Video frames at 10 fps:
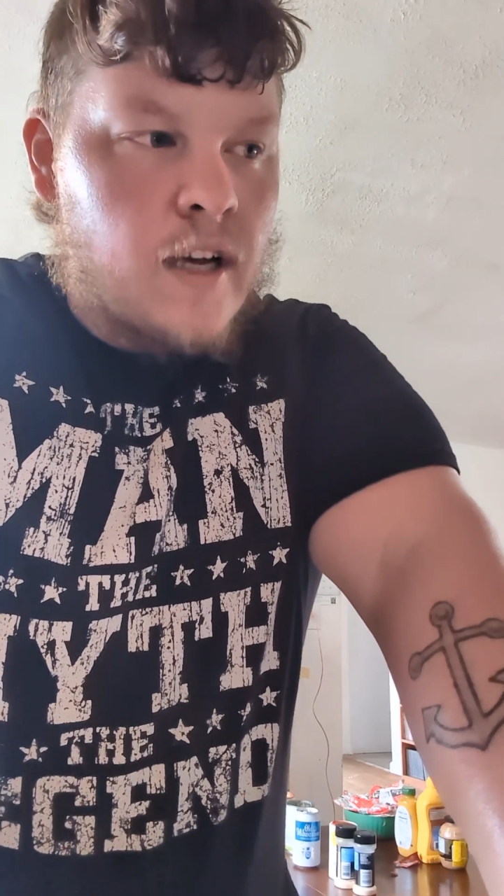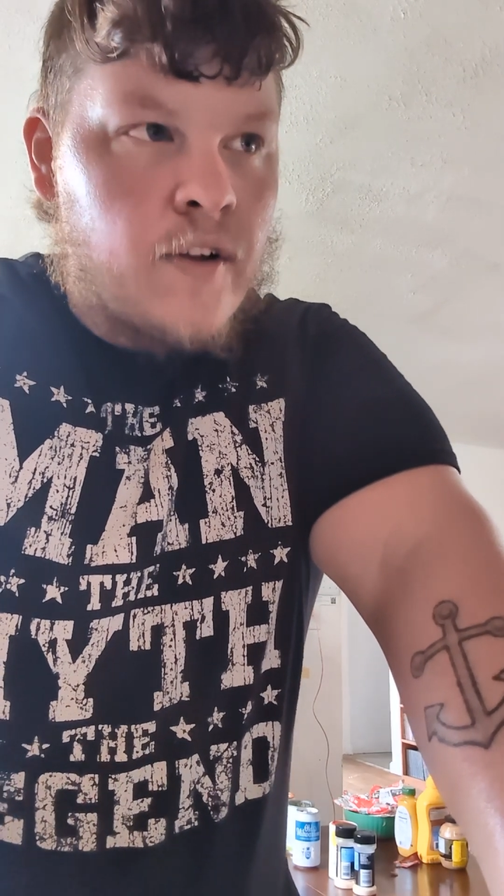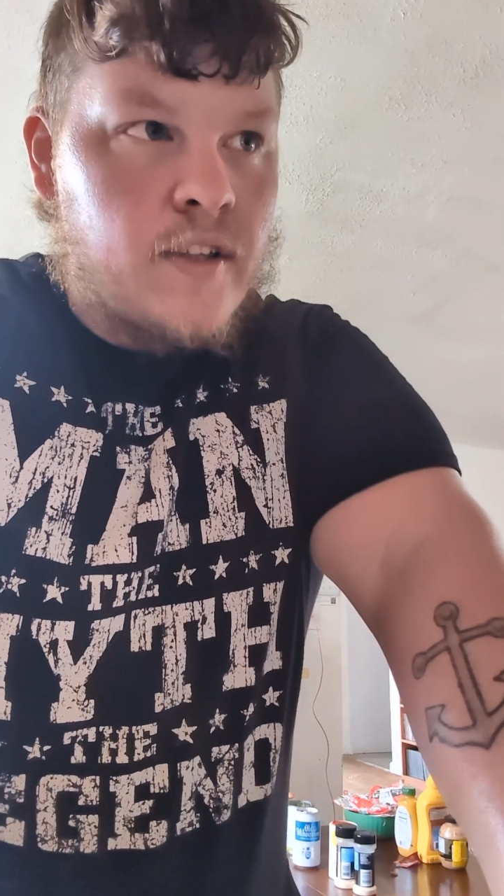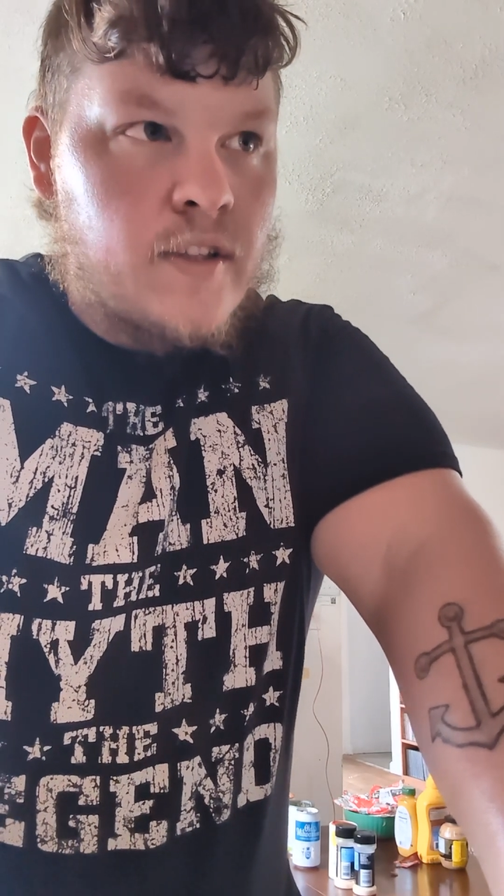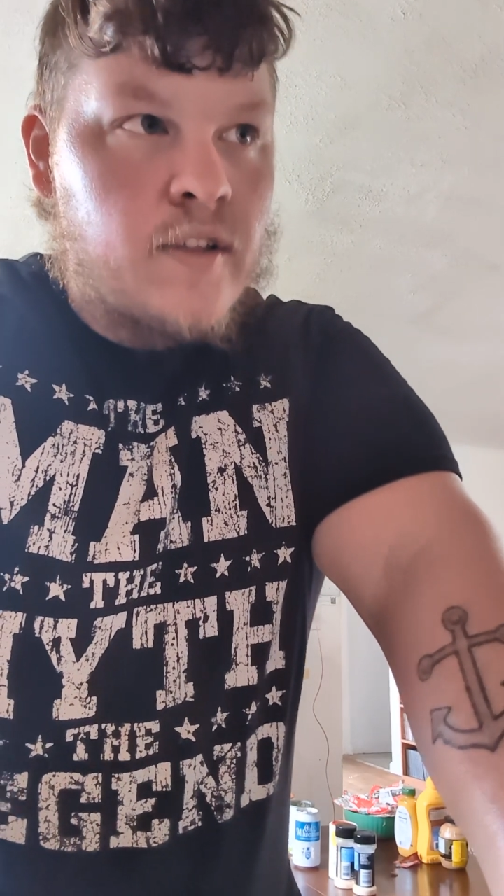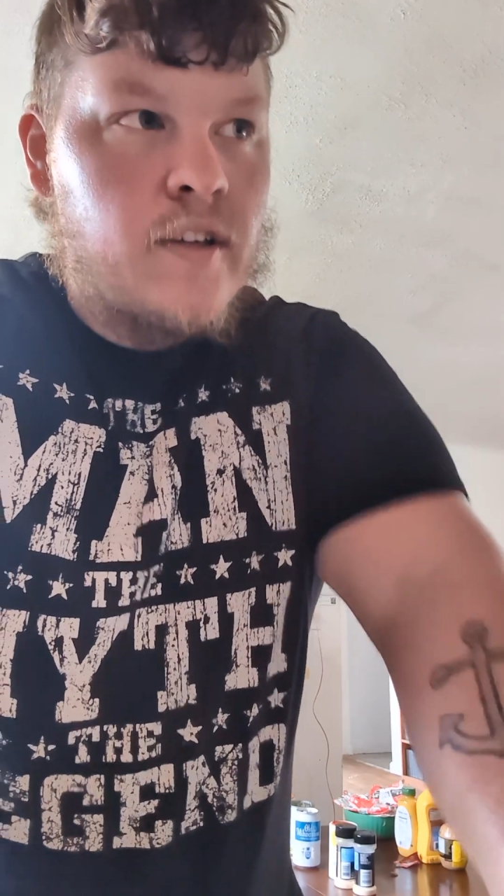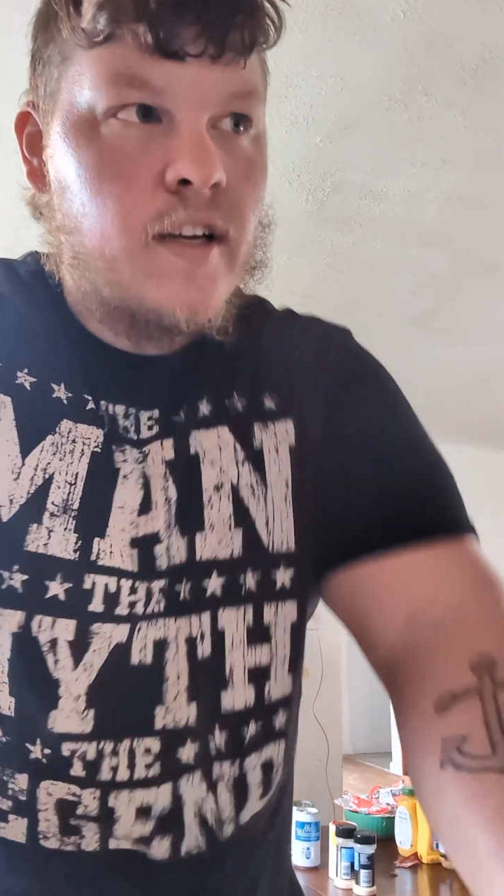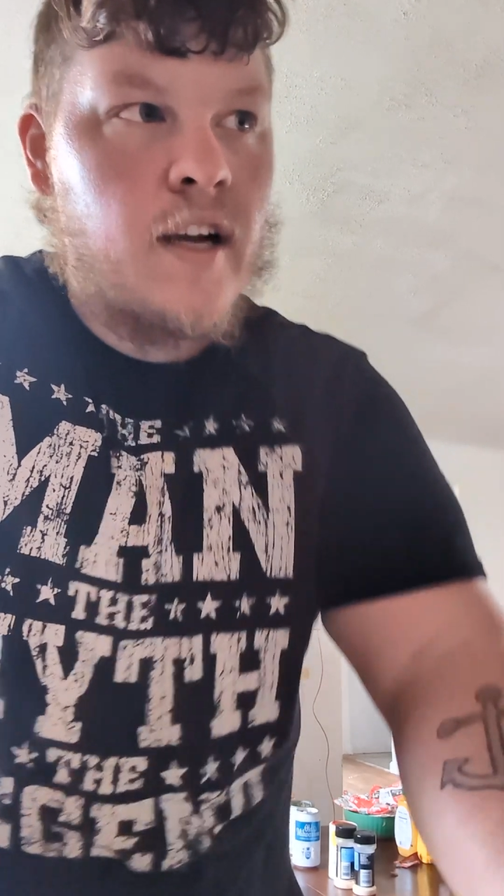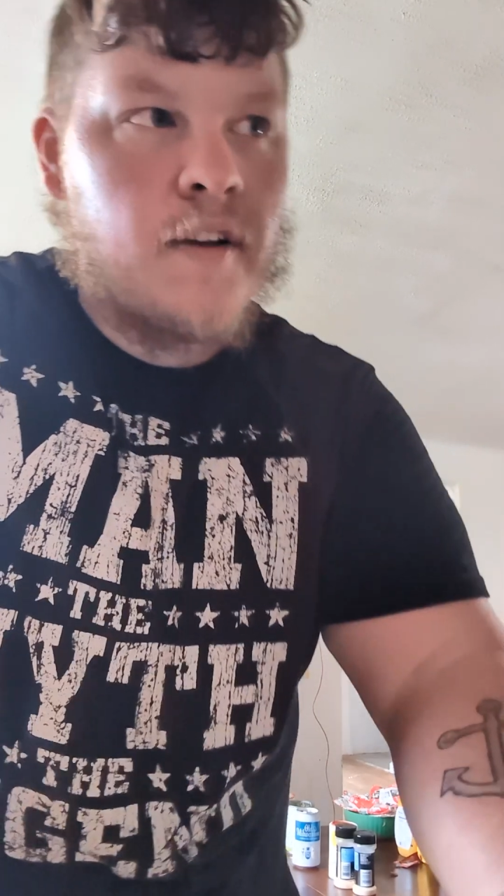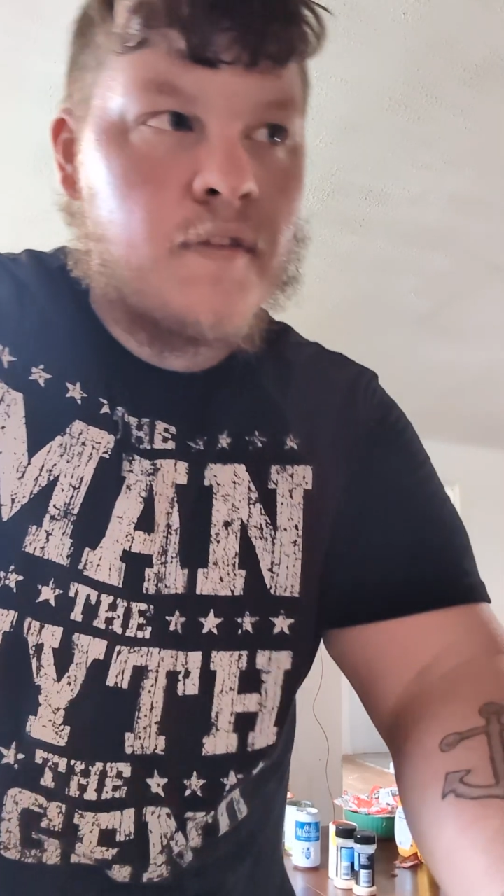I like to cook
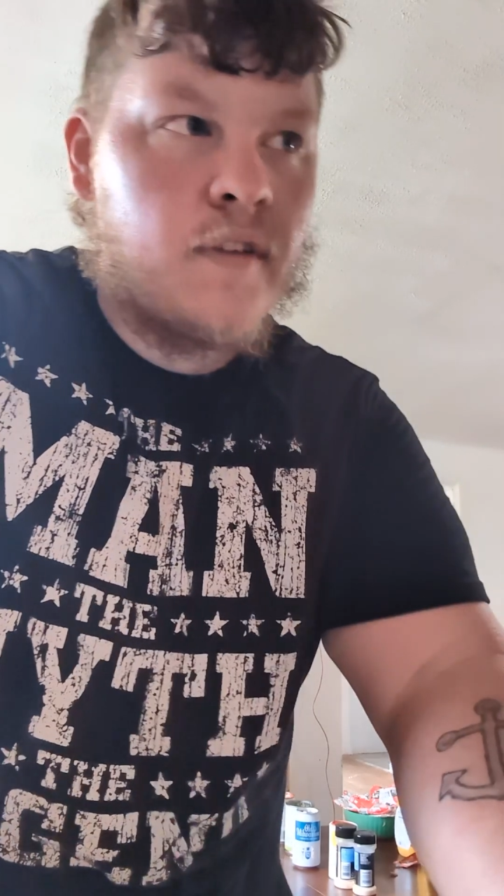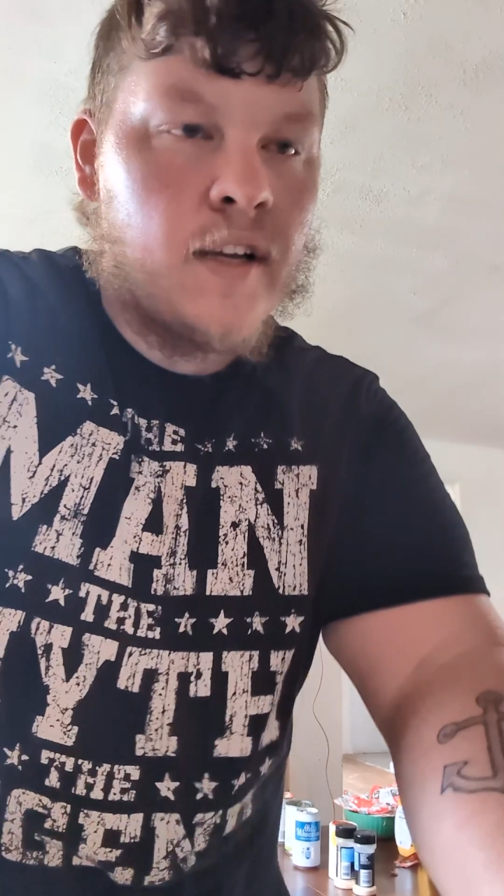it on